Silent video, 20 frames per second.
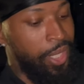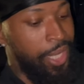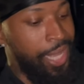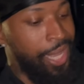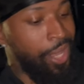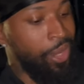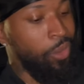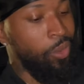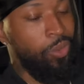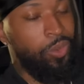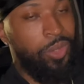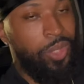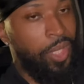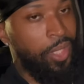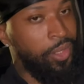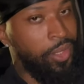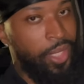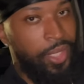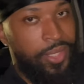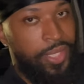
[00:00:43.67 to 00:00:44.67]
I don't
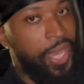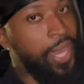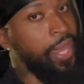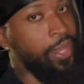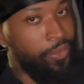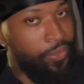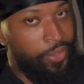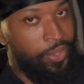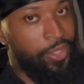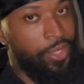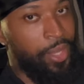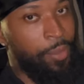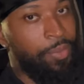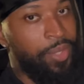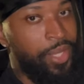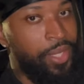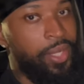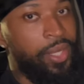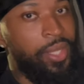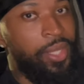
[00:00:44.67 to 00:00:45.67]
think that's accurate. I
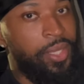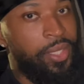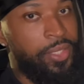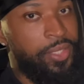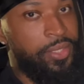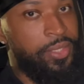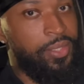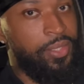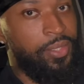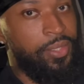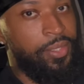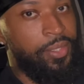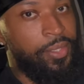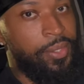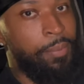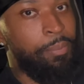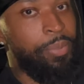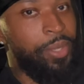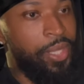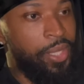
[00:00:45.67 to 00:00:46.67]
mean, it is,
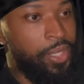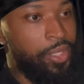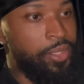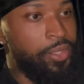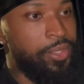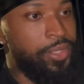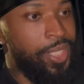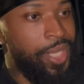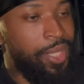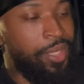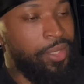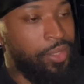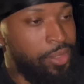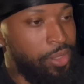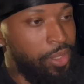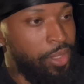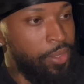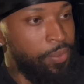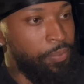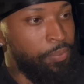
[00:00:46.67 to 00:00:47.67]
but
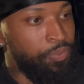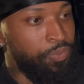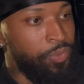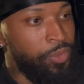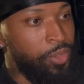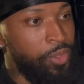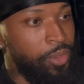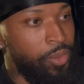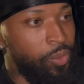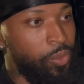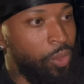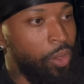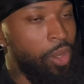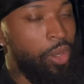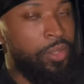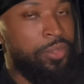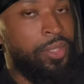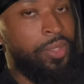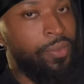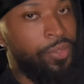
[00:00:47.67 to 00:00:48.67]
technically, with all
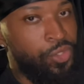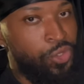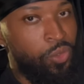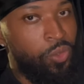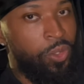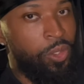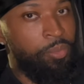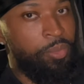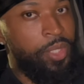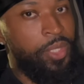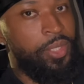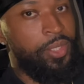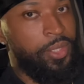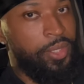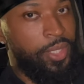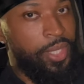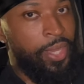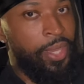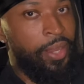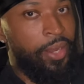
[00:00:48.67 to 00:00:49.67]
the stuff that you're going to be
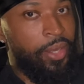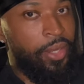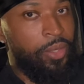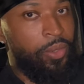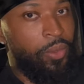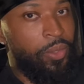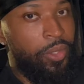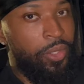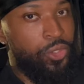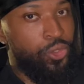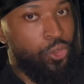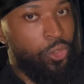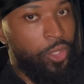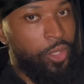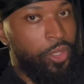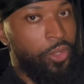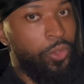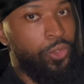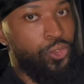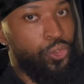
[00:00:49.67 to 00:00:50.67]
carrying on your
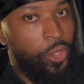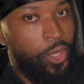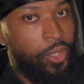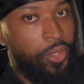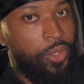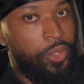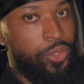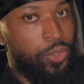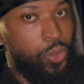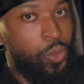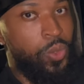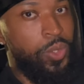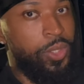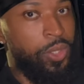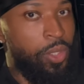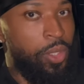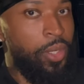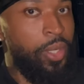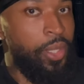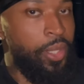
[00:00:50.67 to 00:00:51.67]
truck or trailer, tools and
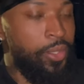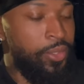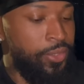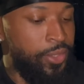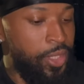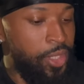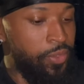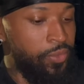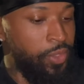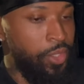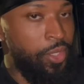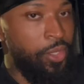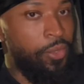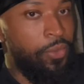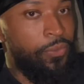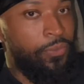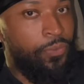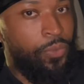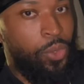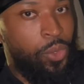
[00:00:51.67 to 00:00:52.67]
all that other
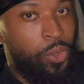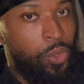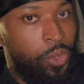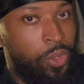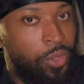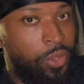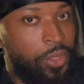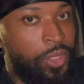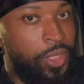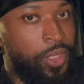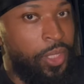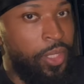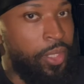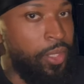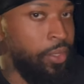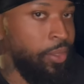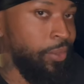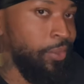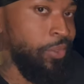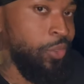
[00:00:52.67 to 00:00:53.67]
stuff, fuel,
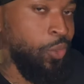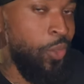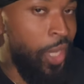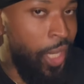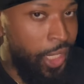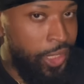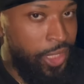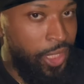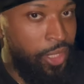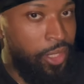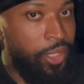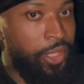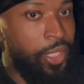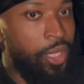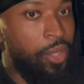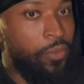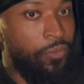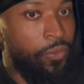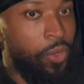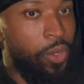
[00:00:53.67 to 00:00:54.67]
you got to take into
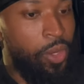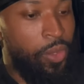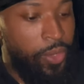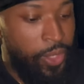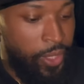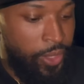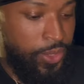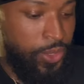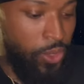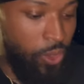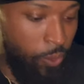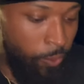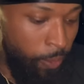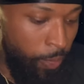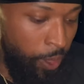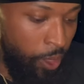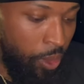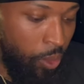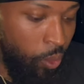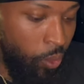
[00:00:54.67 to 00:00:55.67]
account for all that. So
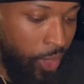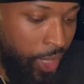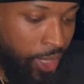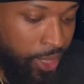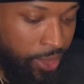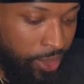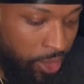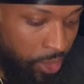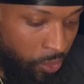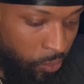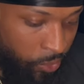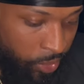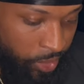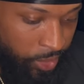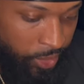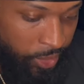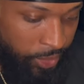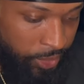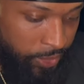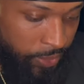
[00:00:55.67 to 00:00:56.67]
what I did
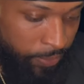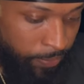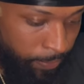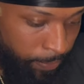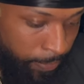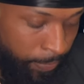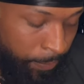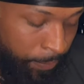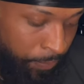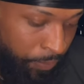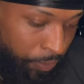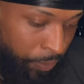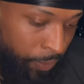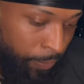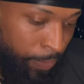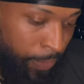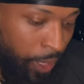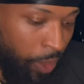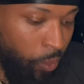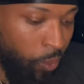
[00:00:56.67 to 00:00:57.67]
was,
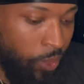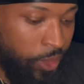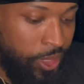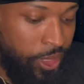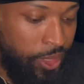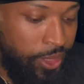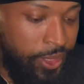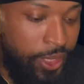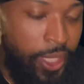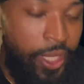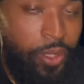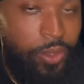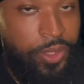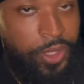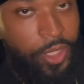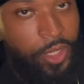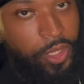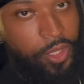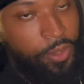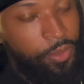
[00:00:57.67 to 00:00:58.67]
I went to the scale
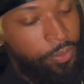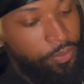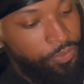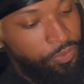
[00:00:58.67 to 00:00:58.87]
ticket,